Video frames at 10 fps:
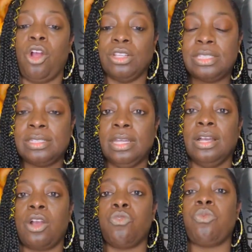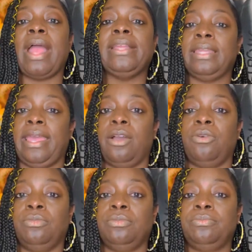are stuck right
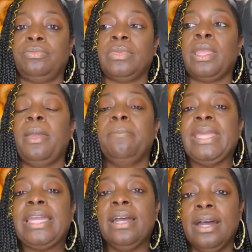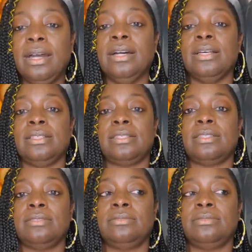now because